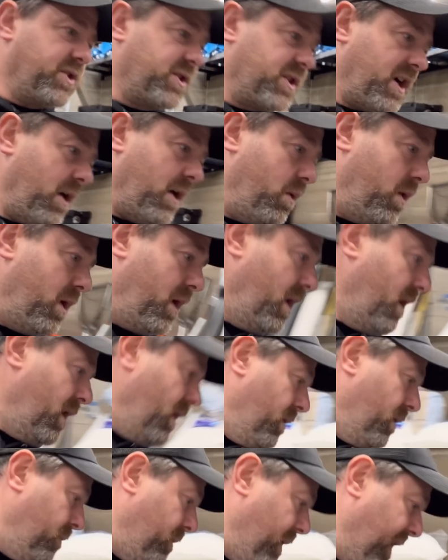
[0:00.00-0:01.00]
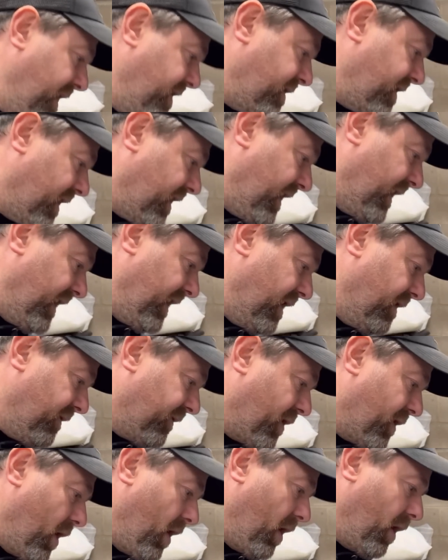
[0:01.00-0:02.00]
So, basically, you've
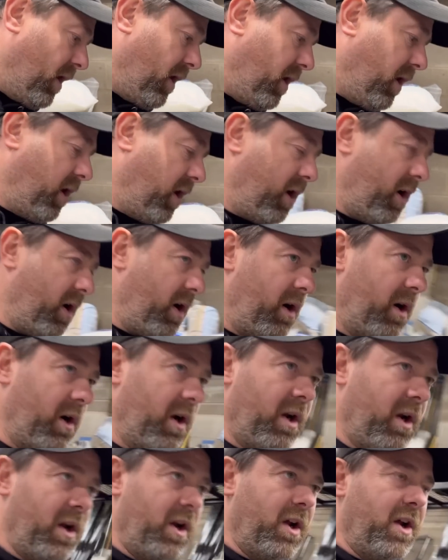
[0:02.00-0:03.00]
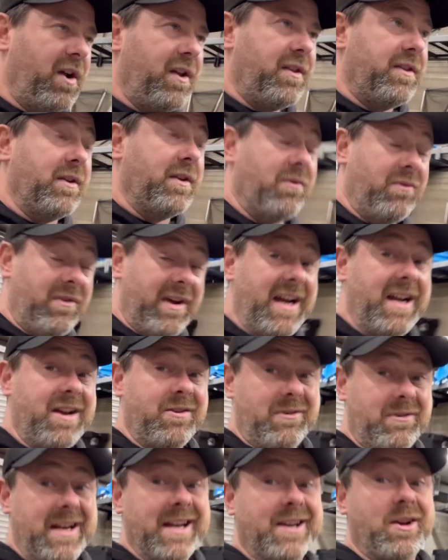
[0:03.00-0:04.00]
got the really,
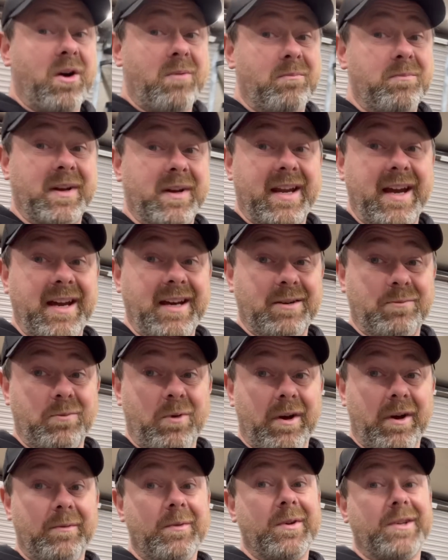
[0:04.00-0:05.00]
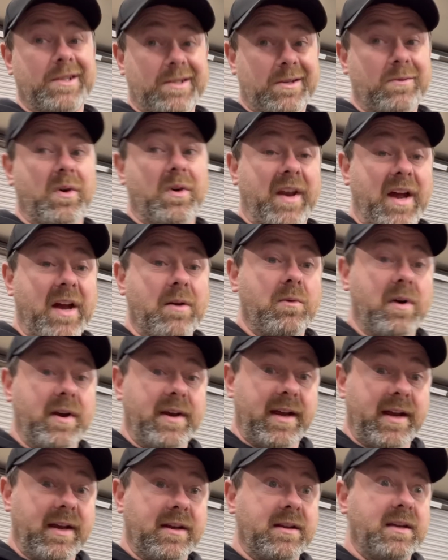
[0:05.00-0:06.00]
really complicated one, which is the one I
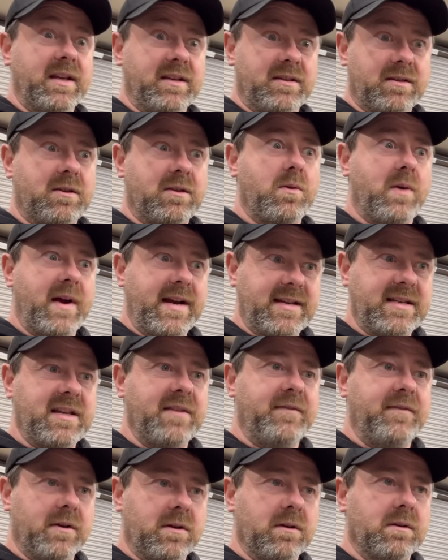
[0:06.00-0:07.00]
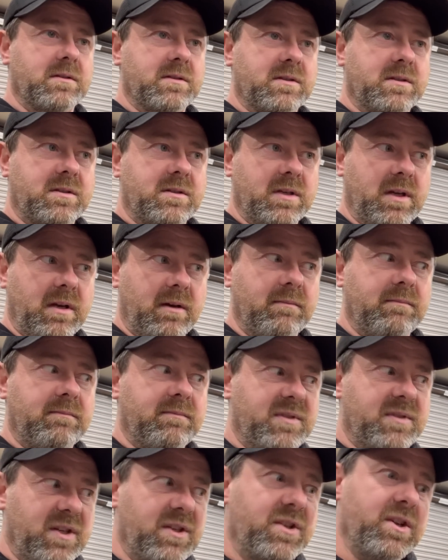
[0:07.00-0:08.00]
wanted, is quite difficult to
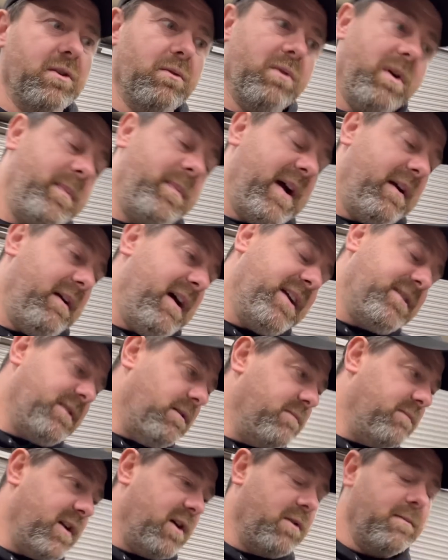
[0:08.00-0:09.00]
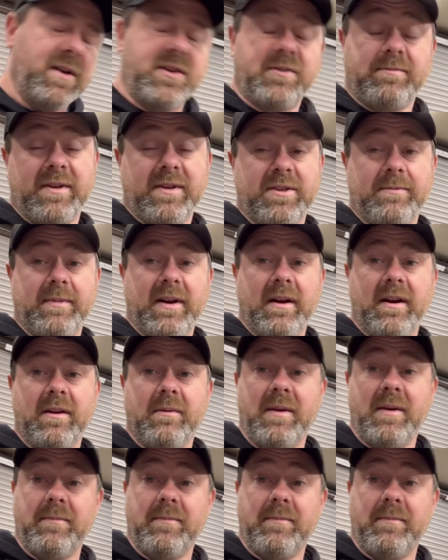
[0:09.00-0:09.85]
do. Apparently, I don't know much about it anyway.